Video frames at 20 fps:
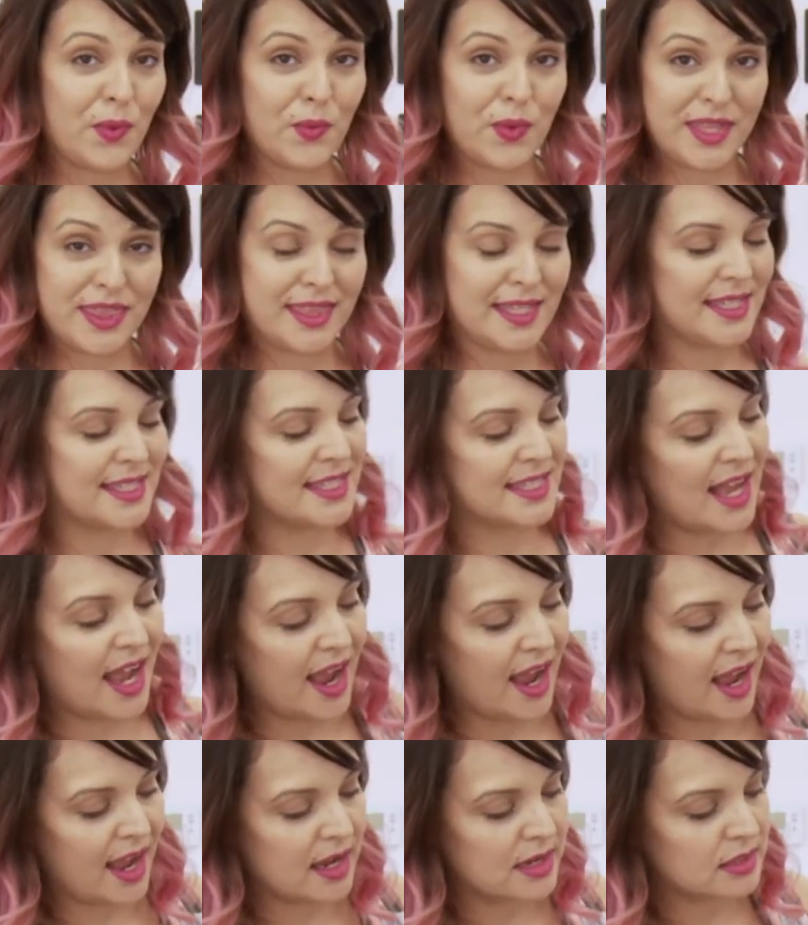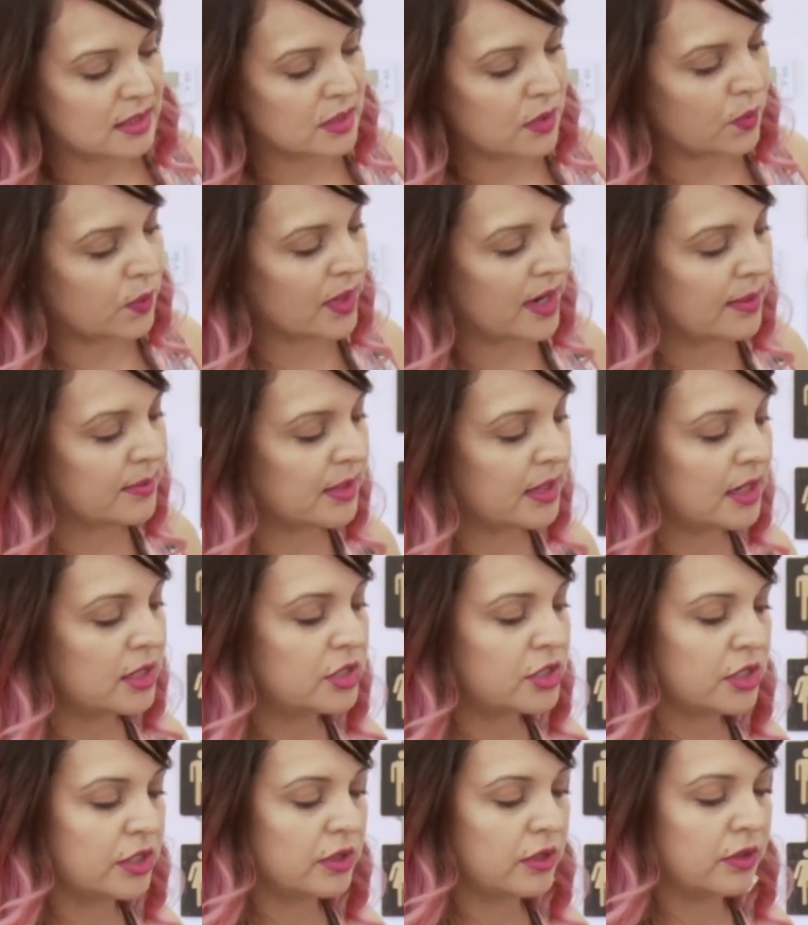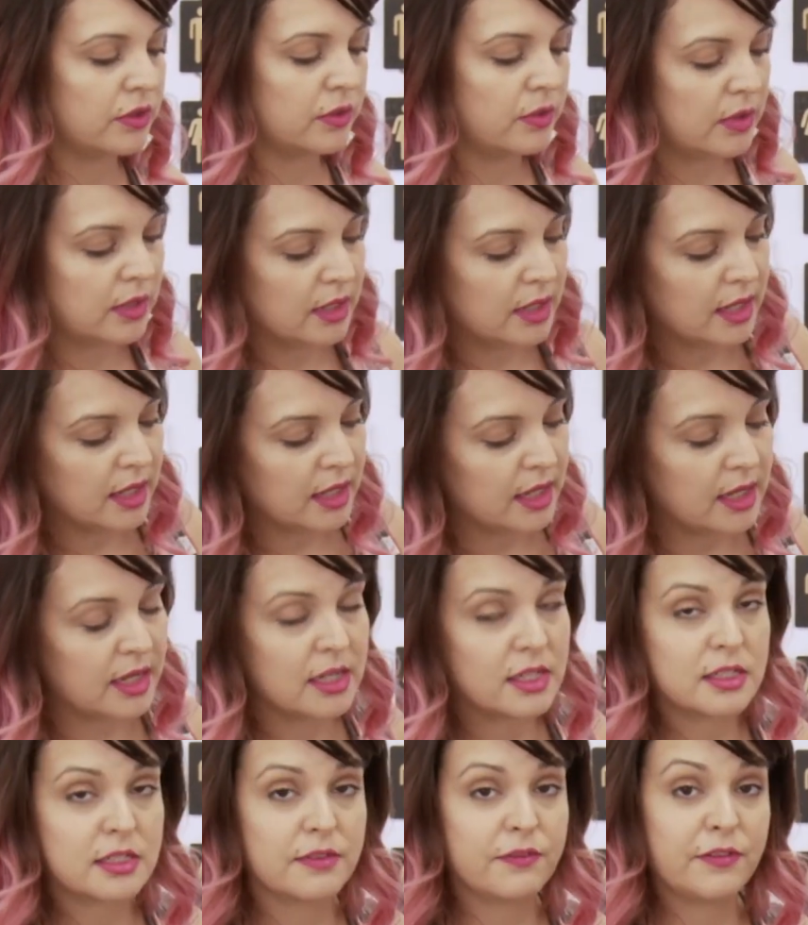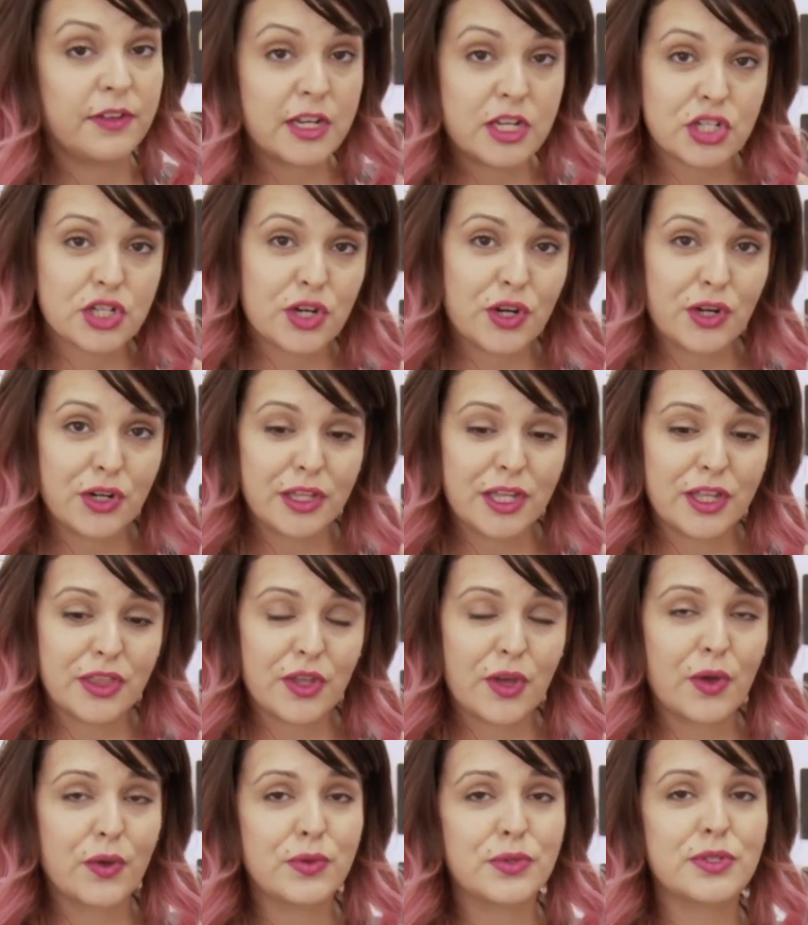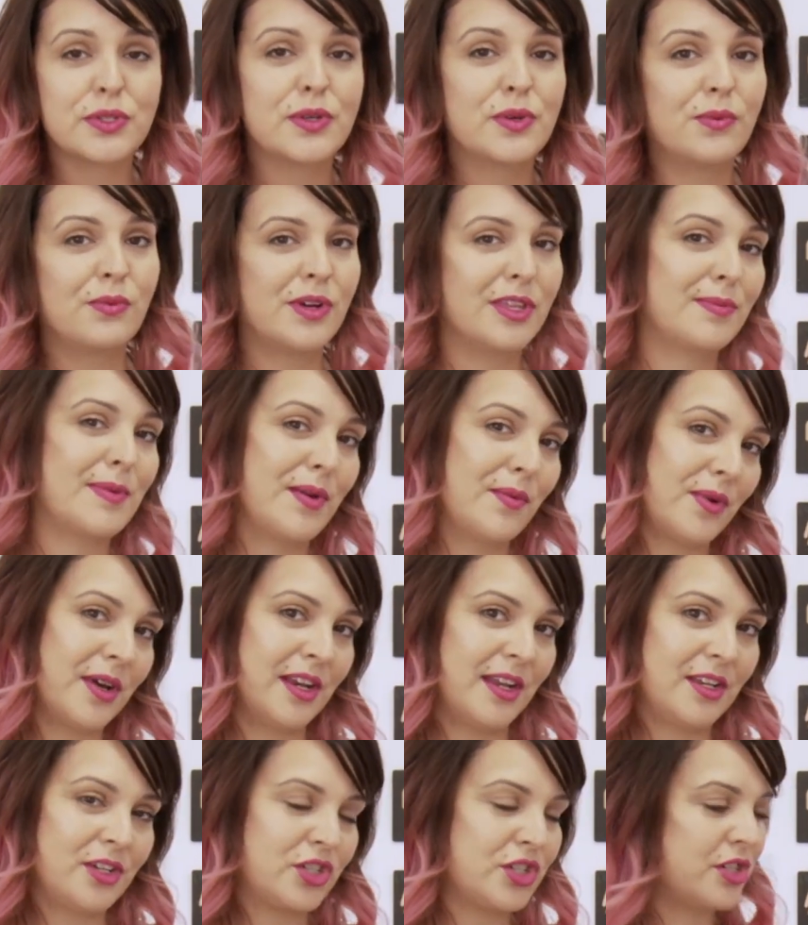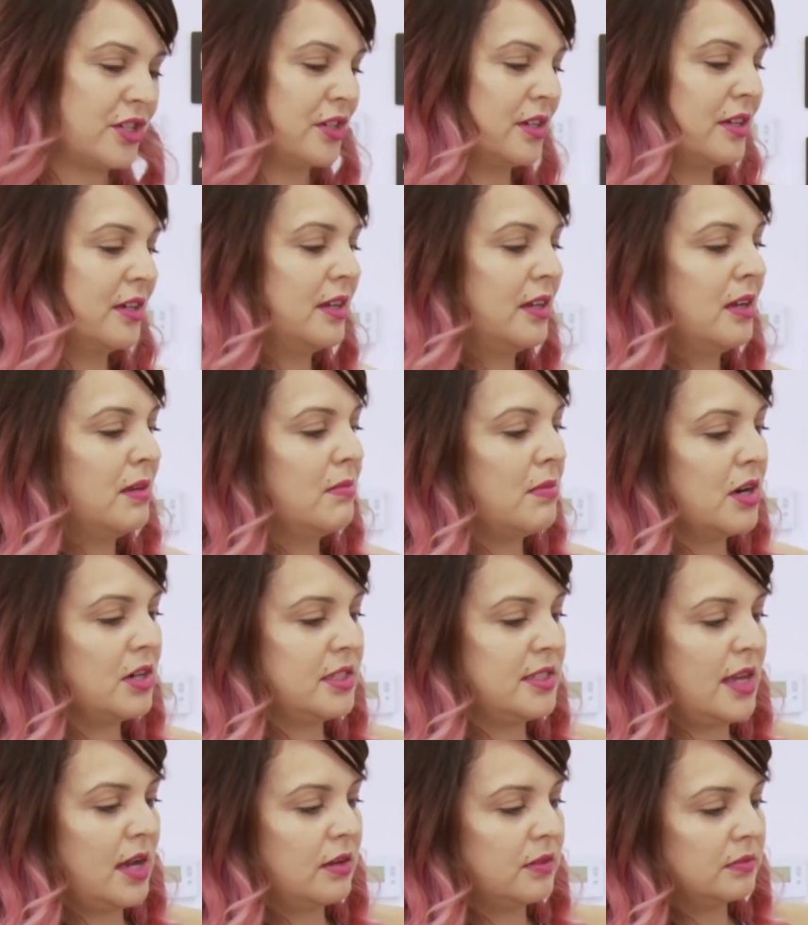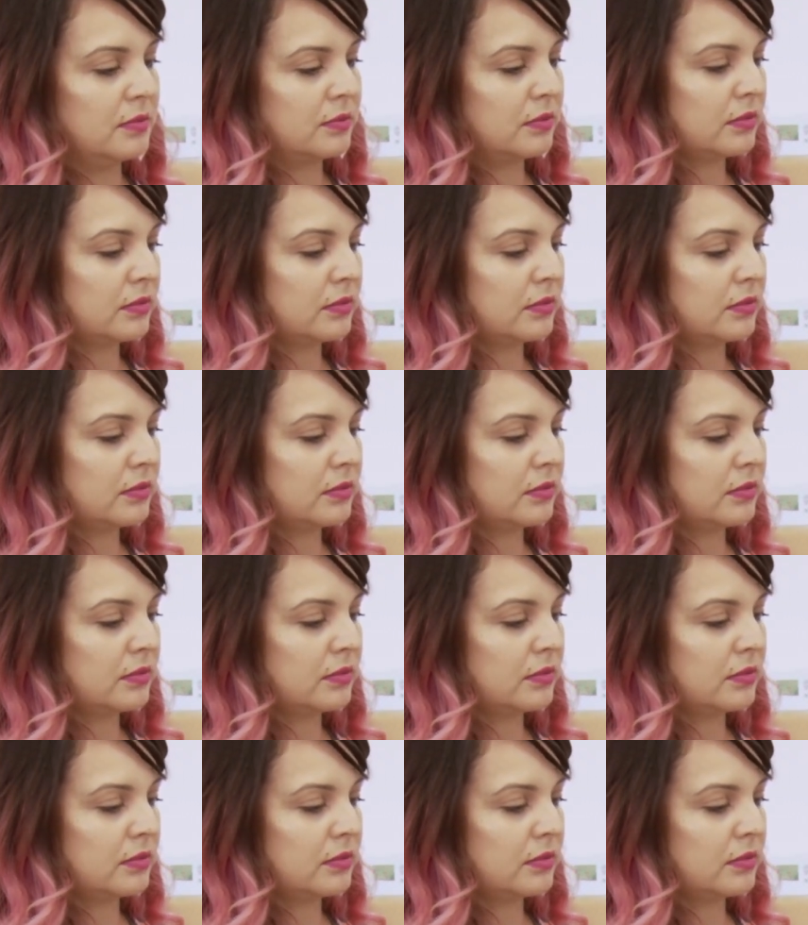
with the sides, what I'm gonna do is finish curling those with my 1-inch marcel.